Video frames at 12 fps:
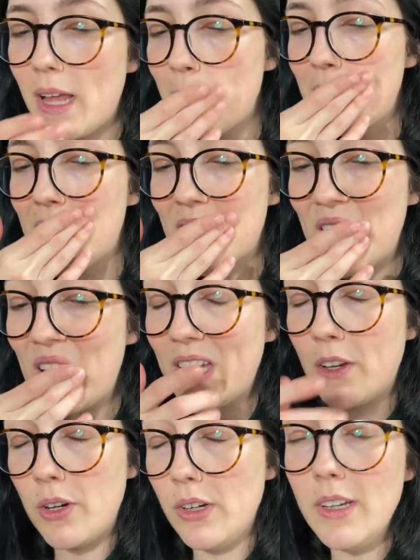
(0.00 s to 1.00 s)
mean, it
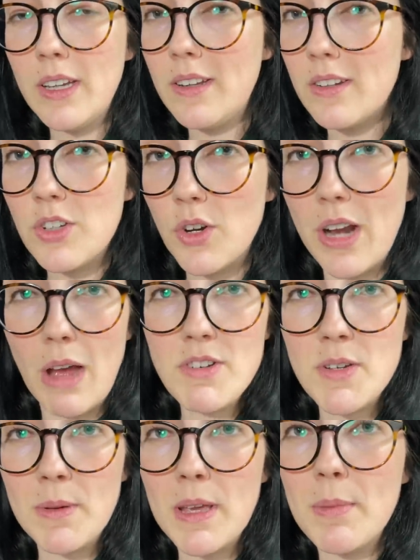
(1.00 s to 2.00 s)
could turn out
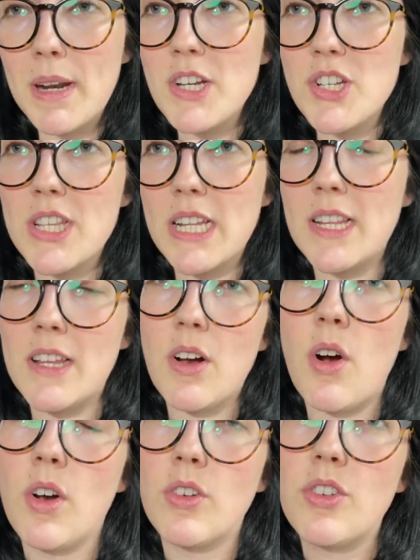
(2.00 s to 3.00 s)
to be, but I just think that there
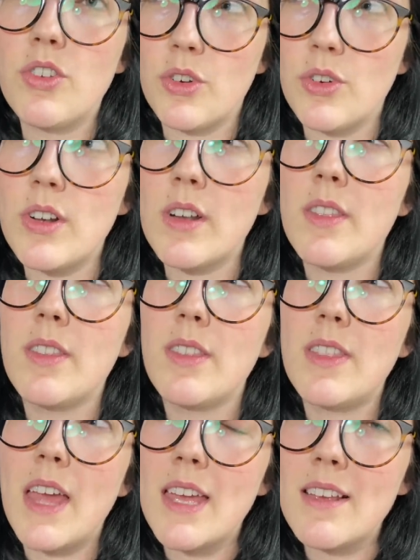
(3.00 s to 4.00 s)
are certain
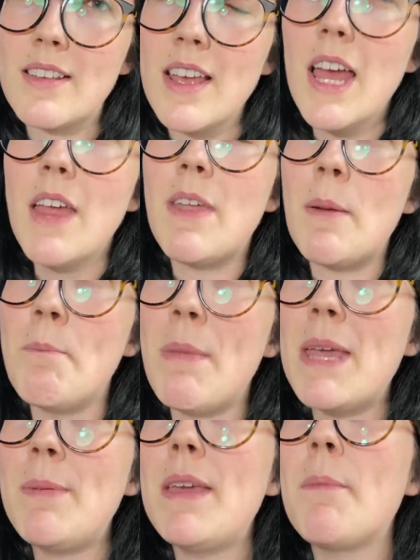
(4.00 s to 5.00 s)
things that
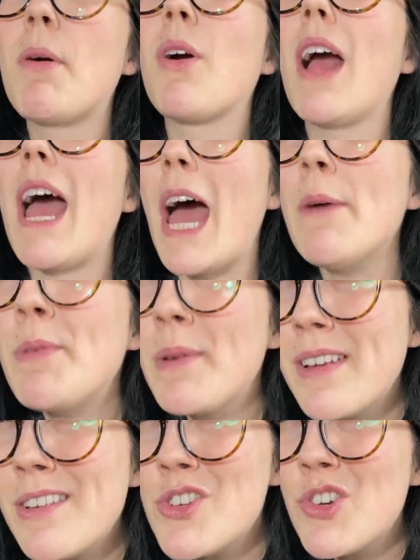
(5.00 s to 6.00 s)
maybe perhaps
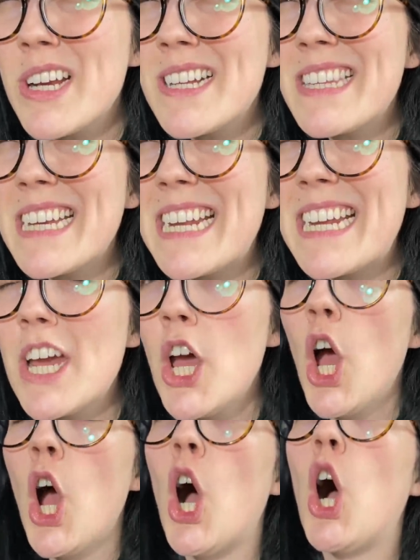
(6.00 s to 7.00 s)
because it's translated
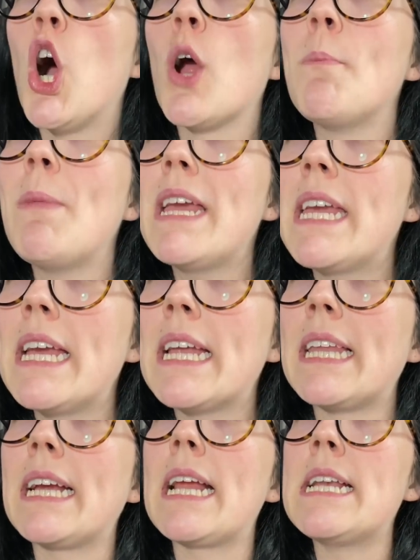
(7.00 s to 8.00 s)
are making it
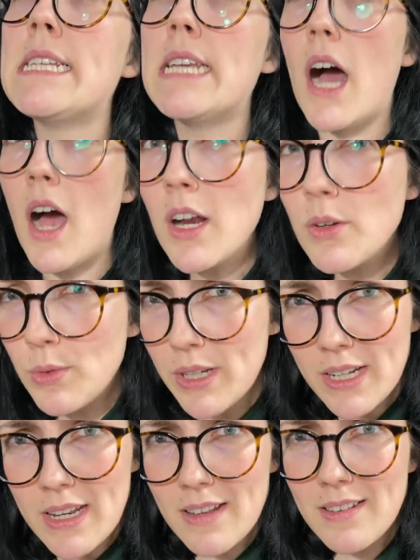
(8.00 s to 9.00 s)
like not
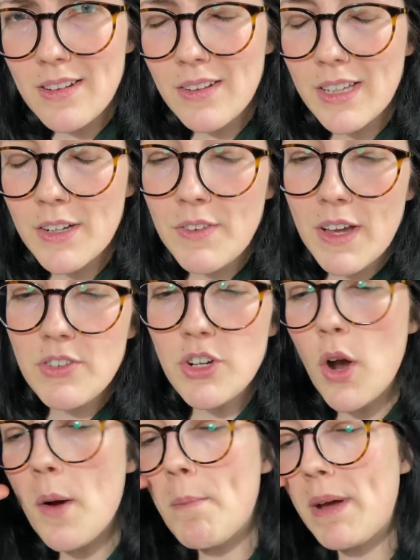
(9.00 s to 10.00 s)
read necessarily like a
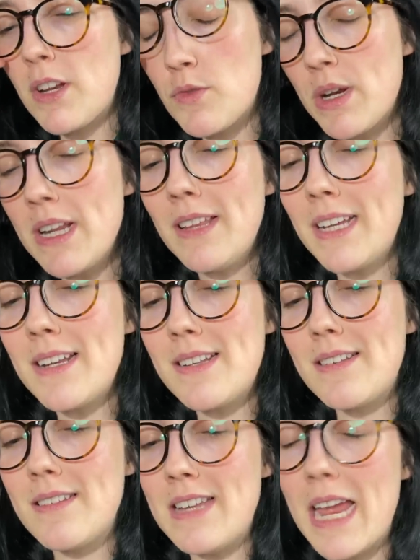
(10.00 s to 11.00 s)
5-star, but it's reading like
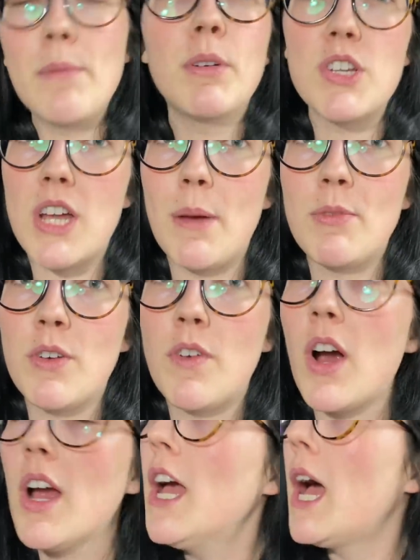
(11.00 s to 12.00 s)
a damn good time so
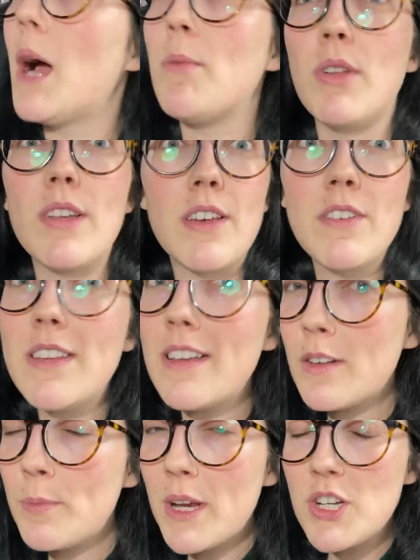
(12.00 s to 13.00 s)
far. I'm only
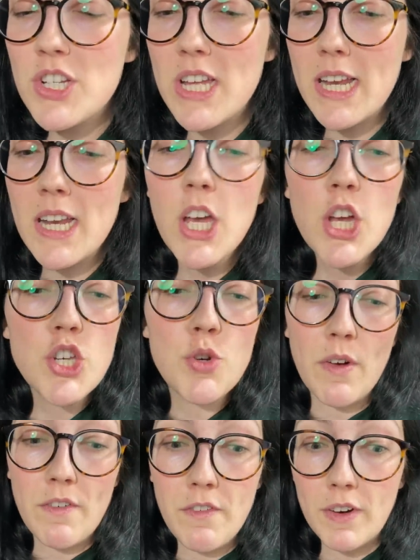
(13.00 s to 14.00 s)
76 pages in to
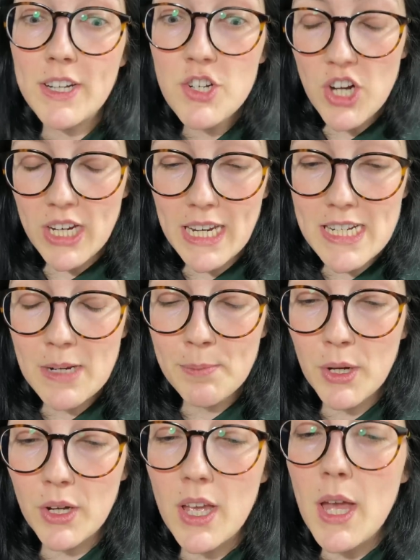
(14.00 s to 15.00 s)
a freaking gigantic
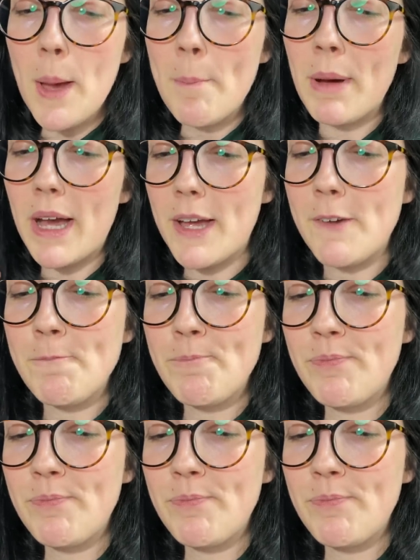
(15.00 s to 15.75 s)
book, but